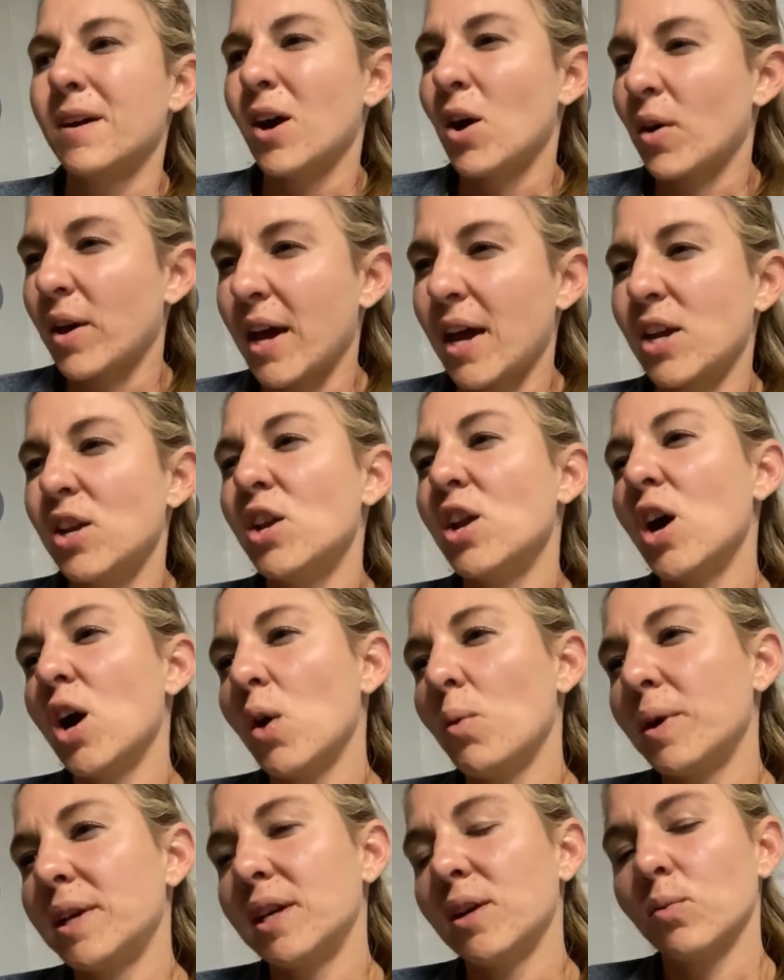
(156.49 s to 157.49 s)
okay,
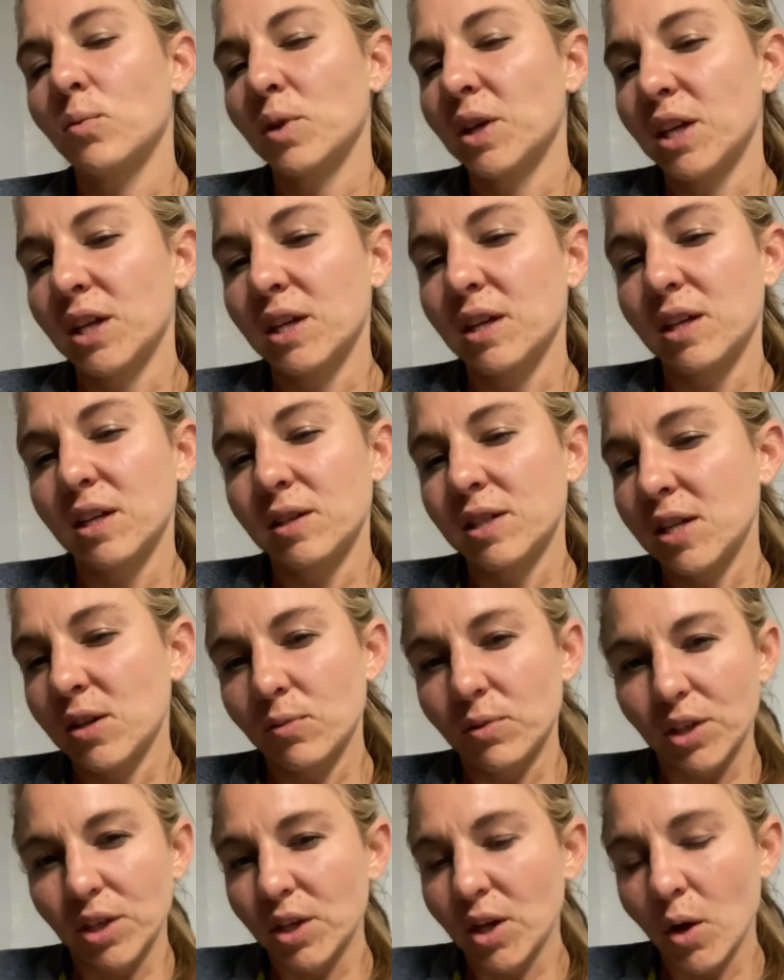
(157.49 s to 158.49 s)
no, it didn't
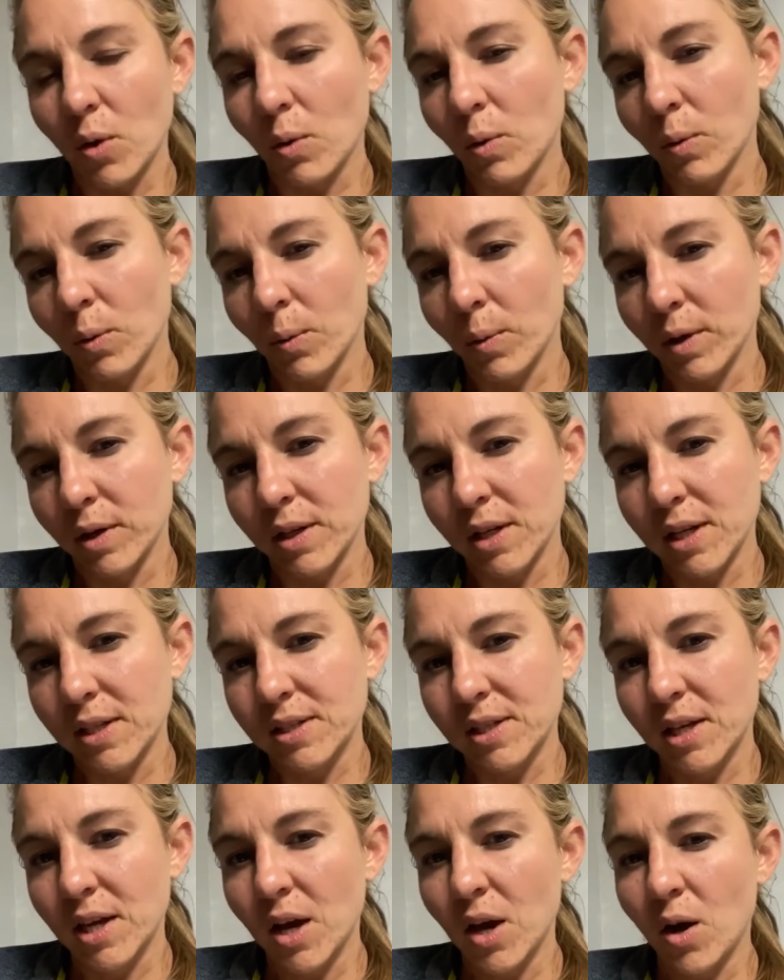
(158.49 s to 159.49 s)
really go where we wanted it
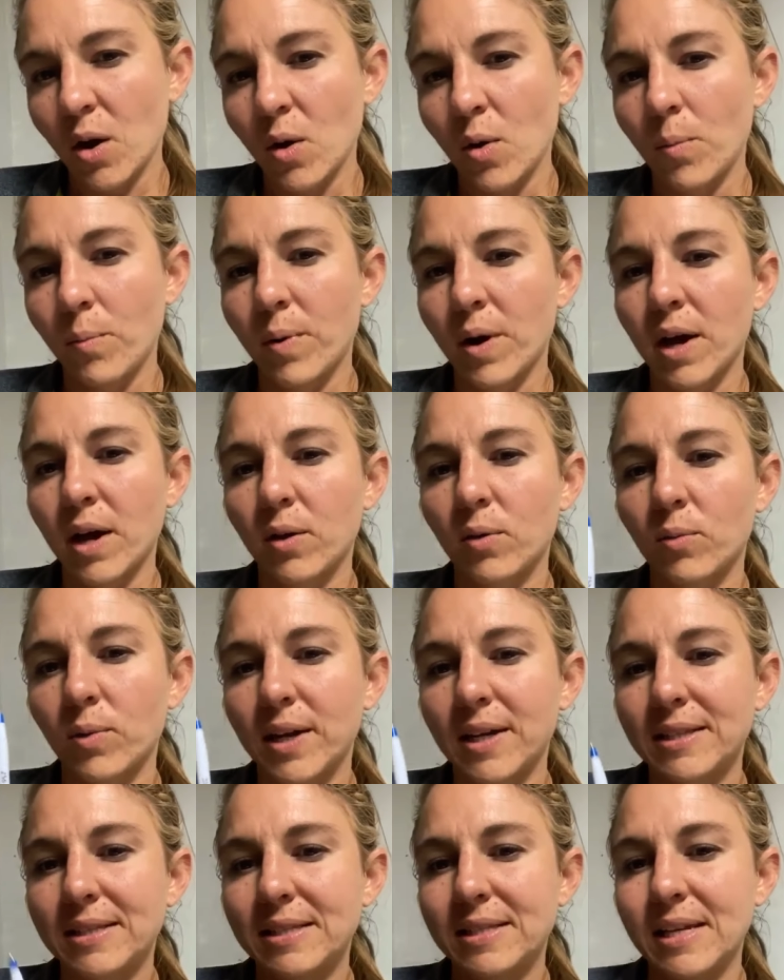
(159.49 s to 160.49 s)
to go, but
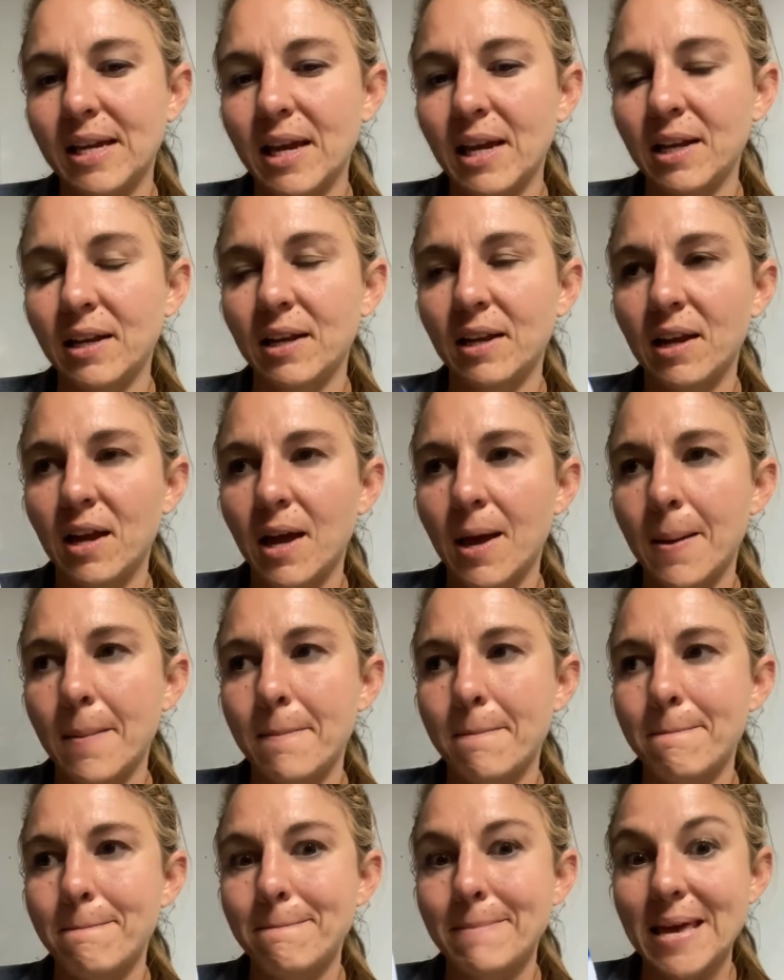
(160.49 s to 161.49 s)
we didn't
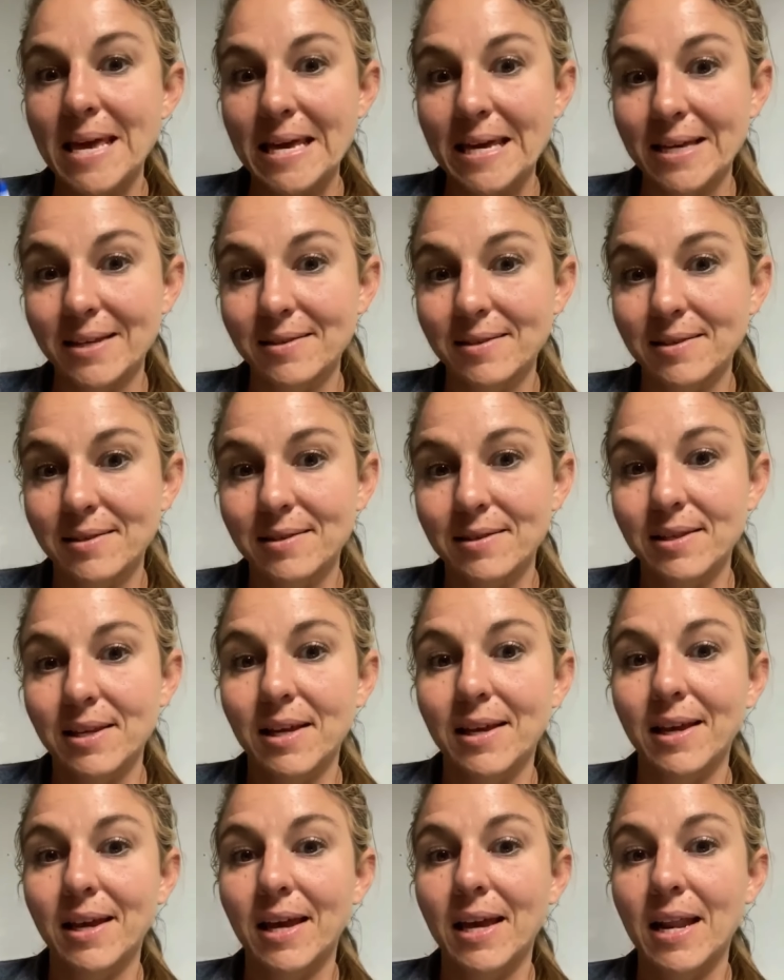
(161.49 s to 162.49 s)
miss
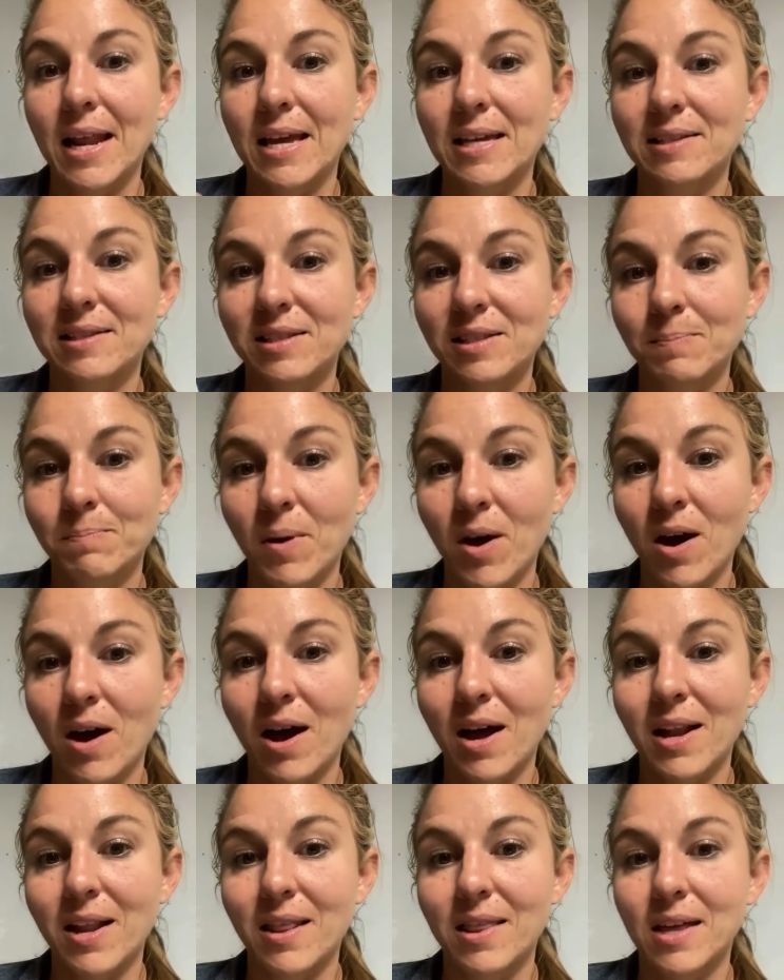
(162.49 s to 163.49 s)
in a
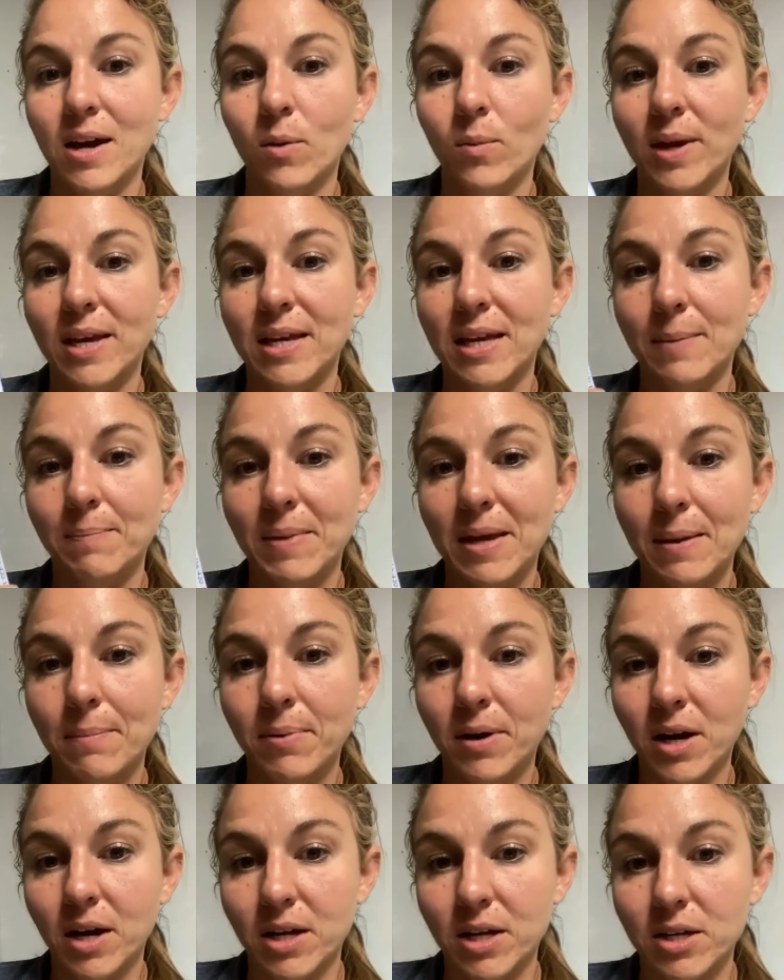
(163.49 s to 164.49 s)
spot that we can be
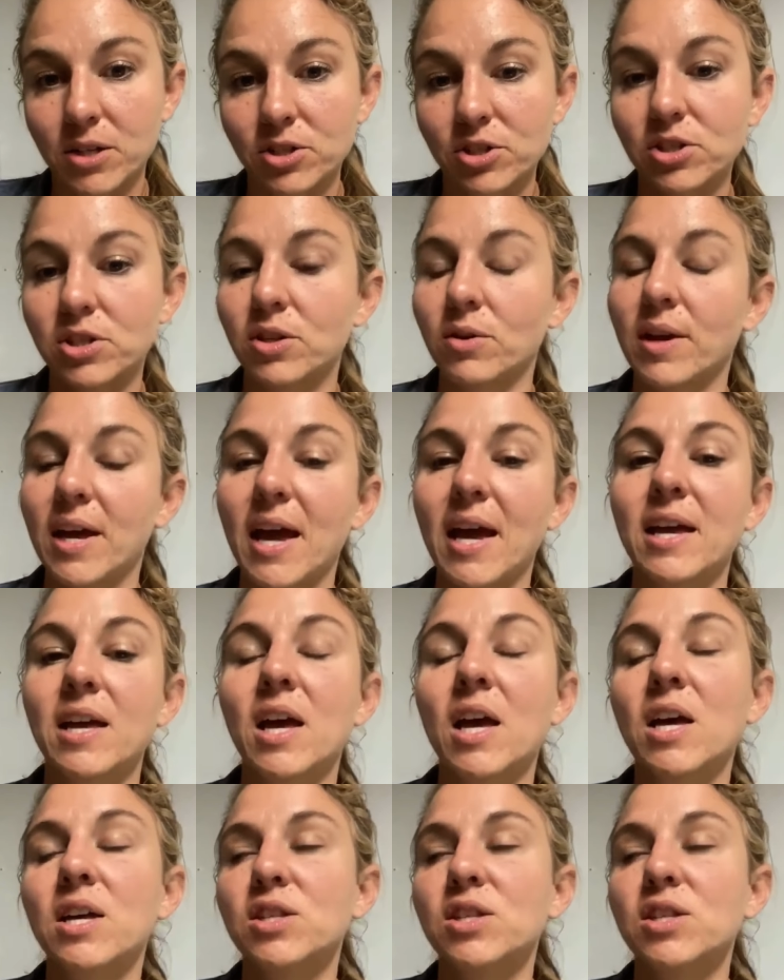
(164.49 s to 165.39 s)
punished, okay?